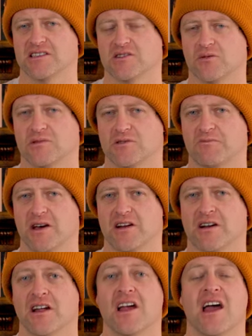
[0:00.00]
it so much
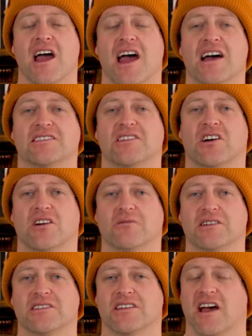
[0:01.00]
better. As
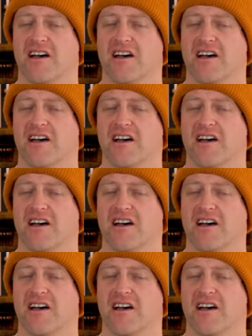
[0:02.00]
always,